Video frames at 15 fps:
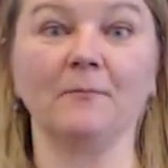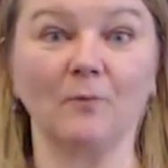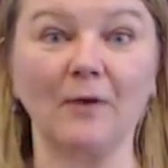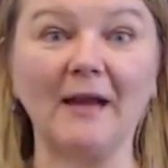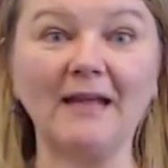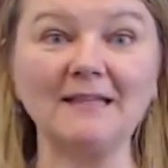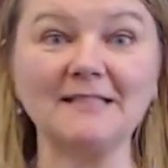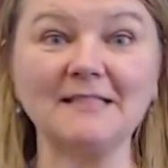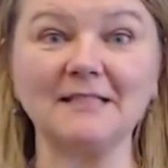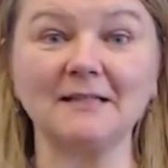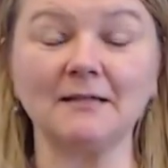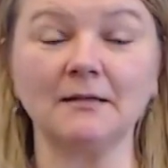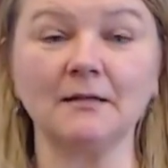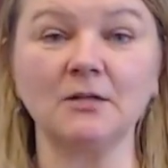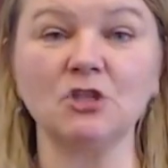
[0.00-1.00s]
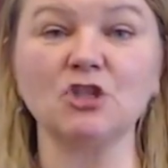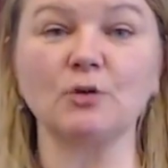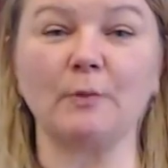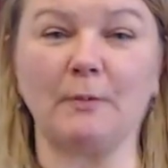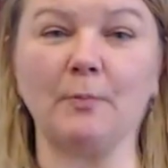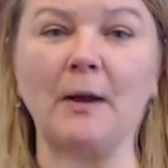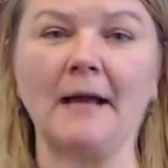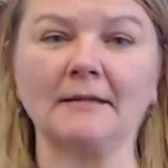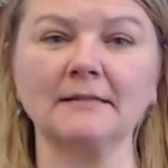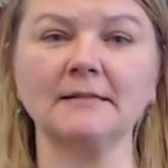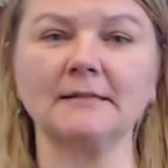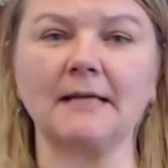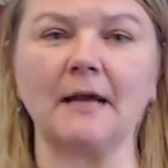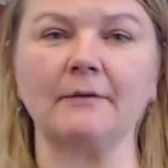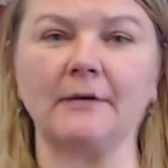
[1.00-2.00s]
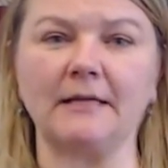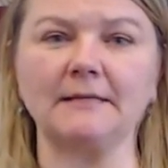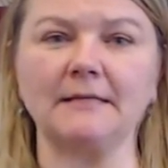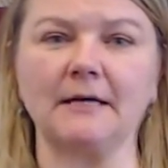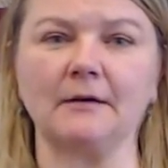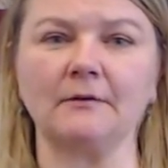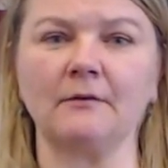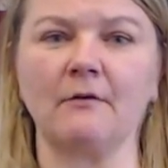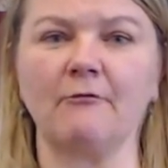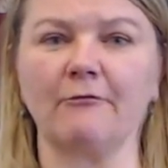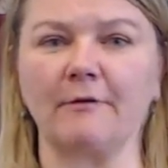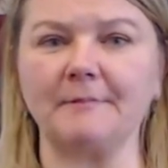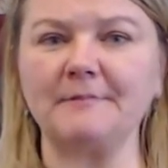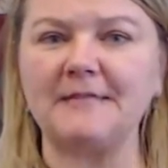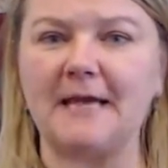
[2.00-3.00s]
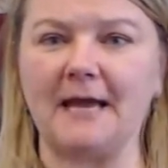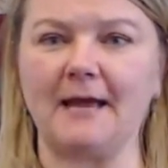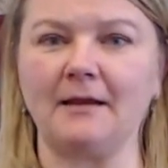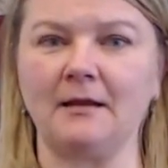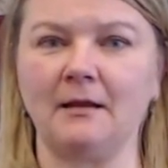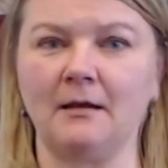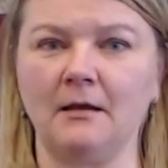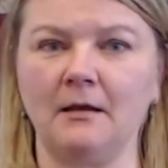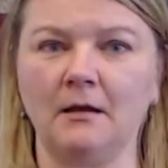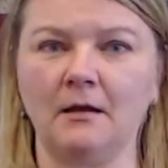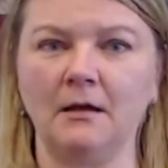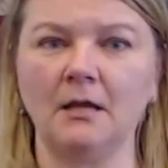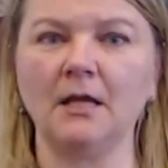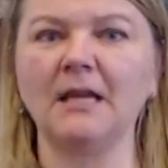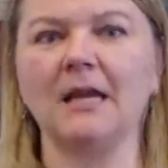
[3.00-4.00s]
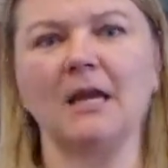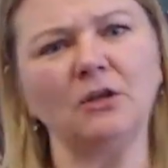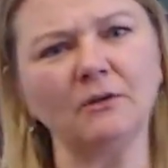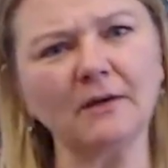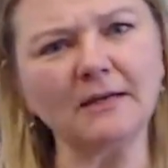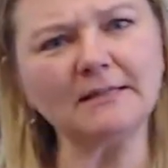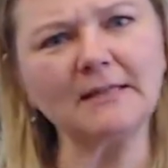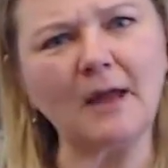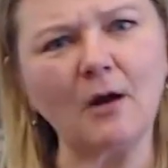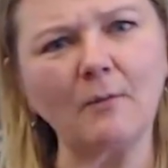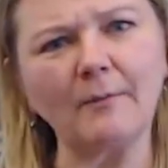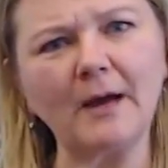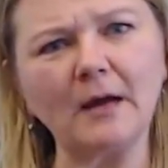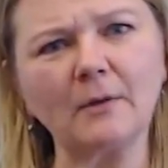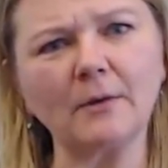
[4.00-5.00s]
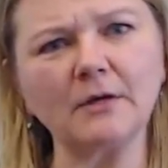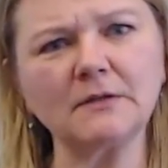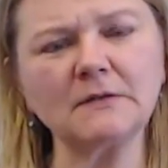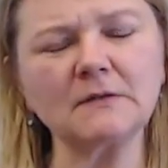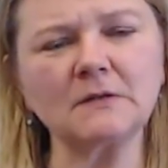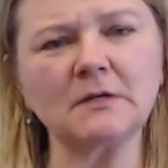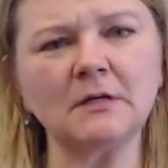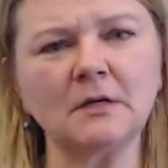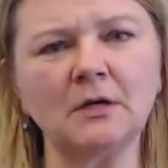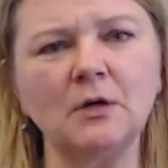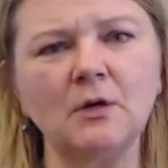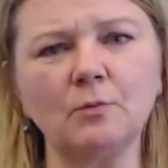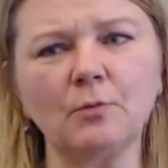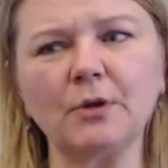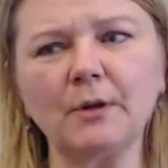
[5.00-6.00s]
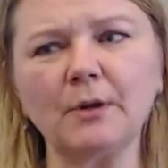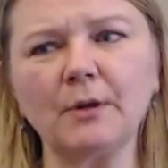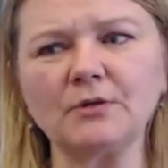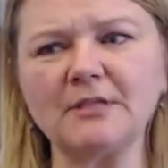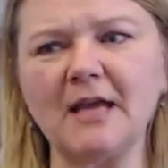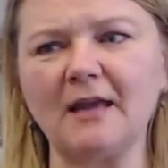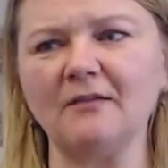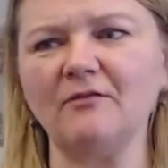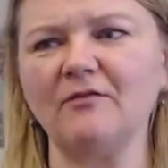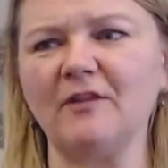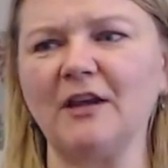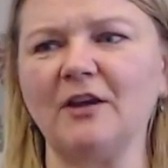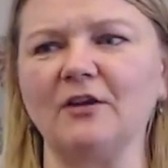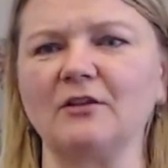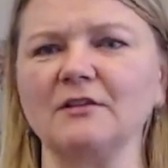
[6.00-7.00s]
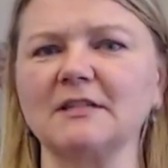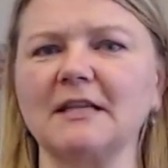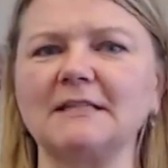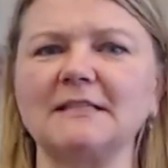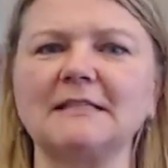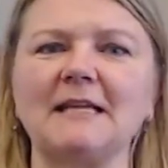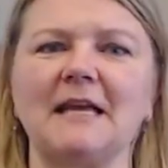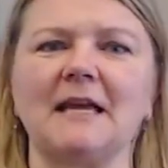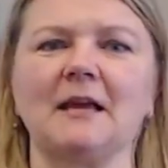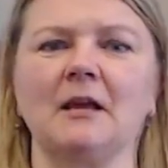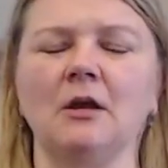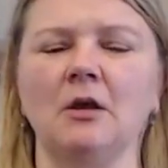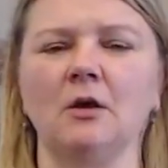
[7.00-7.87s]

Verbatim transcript: Right? Should we practice counting down from 10 can you guys count backwards? Put up your 10 fingers. Let's see.